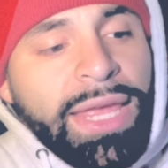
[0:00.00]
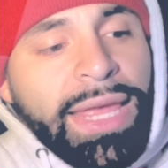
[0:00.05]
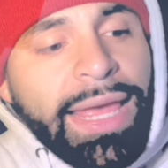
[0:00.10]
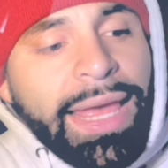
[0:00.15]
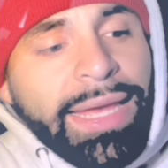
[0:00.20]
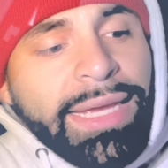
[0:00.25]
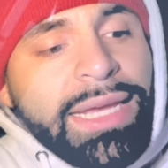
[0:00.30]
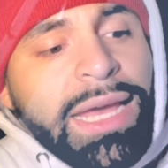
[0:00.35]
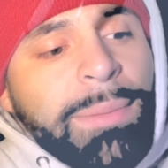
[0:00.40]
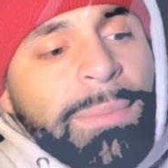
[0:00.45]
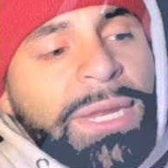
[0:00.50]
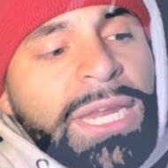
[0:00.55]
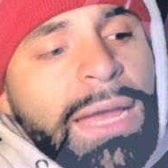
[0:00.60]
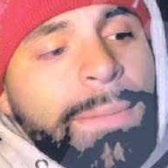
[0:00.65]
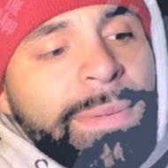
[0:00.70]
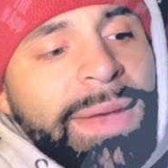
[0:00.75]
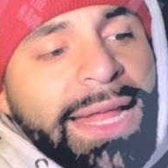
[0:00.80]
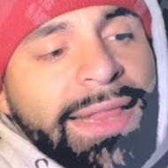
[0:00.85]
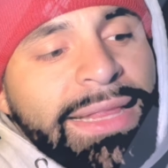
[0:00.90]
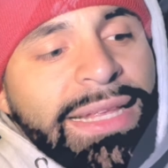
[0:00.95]
And coming up
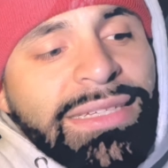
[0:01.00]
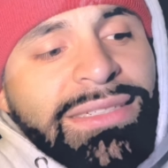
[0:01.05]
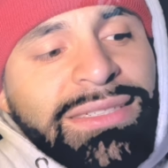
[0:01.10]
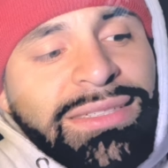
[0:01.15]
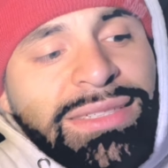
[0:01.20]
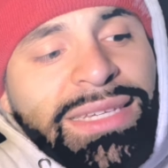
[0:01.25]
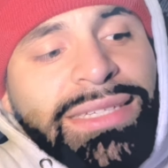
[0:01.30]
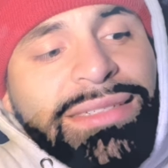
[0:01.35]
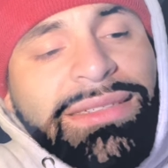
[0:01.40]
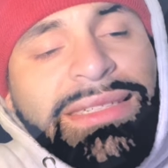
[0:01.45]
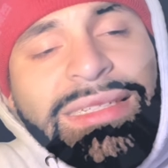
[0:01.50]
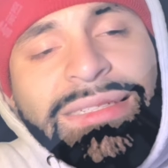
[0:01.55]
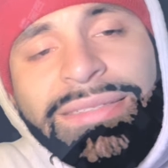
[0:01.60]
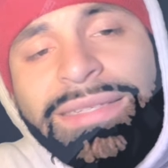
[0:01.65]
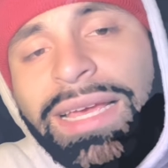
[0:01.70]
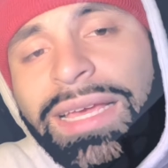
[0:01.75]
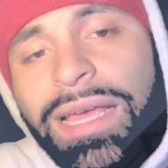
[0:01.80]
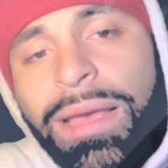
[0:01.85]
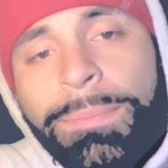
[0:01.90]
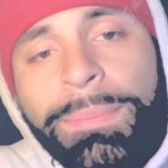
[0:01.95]
at the sixty
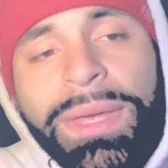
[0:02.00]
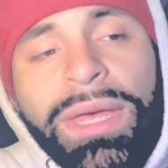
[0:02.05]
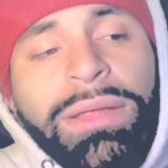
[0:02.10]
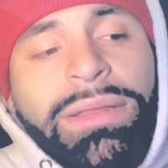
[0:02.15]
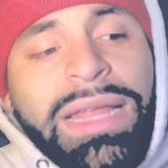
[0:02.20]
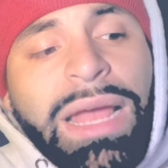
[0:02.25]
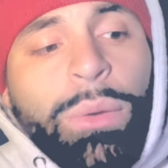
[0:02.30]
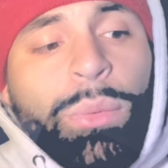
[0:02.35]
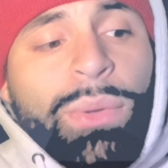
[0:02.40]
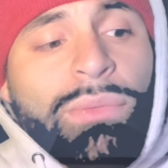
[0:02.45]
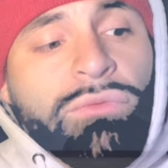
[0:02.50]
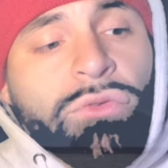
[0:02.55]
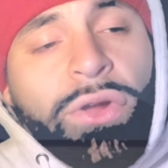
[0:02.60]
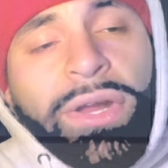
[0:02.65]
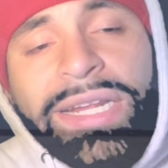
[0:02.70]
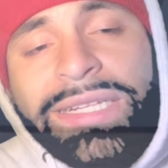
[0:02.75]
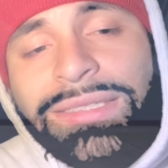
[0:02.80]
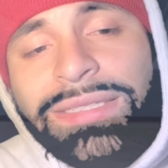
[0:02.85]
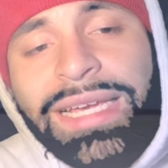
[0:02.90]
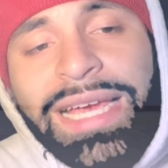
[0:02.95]
second build that we've
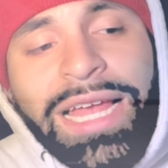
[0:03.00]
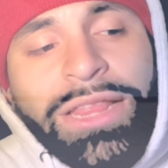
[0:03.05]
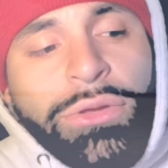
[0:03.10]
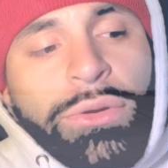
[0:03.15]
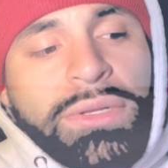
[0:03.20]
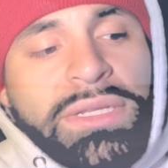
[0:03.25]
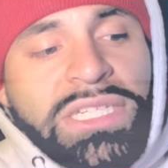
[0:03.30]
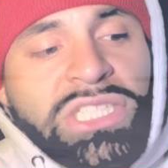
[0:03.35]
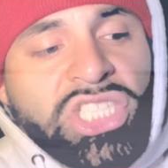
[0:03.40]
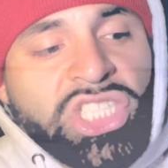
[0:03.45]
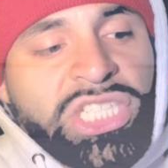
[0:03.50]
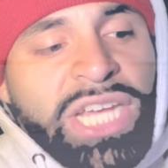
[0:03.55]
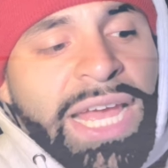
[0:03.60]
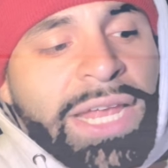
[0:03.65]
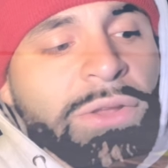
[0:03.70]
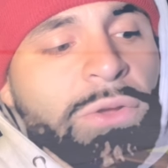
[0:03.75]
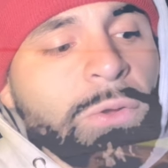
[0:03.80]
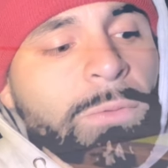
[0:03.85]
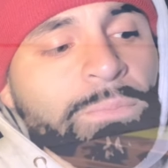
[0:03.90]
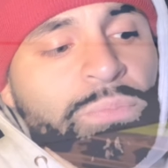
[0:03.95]
created together on this
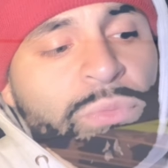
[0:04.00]
channel,